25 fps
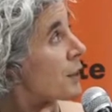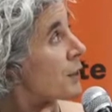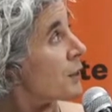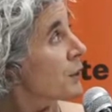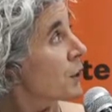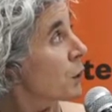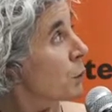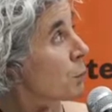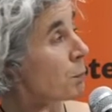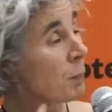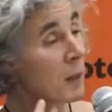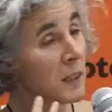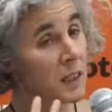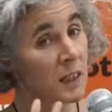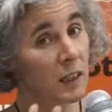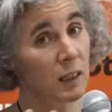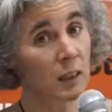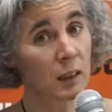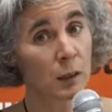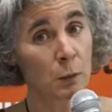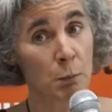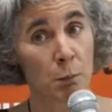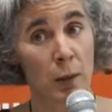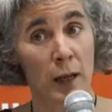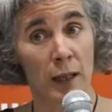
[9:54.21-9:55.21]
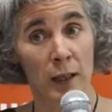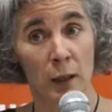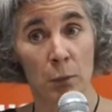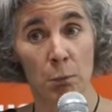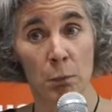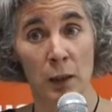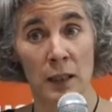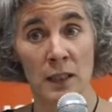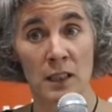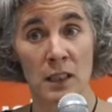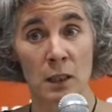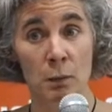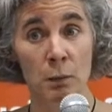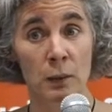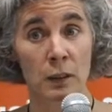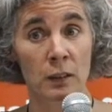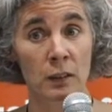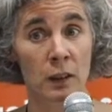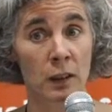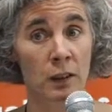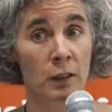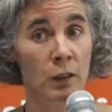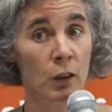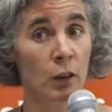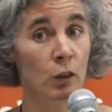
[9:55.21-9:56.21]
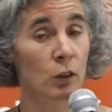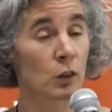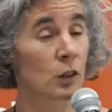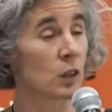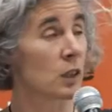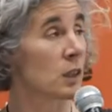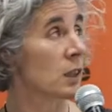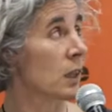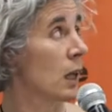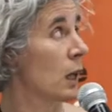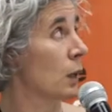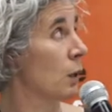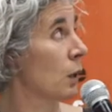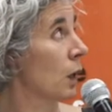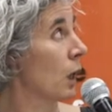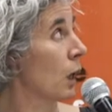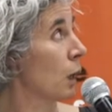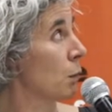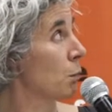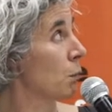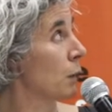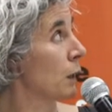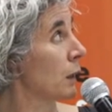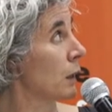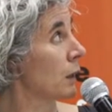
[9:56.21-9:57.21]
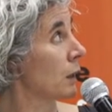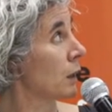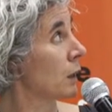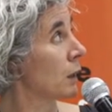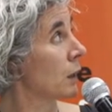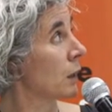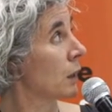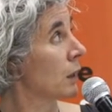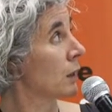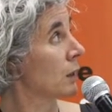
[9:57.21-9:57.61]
So basically by civic technologies, I mean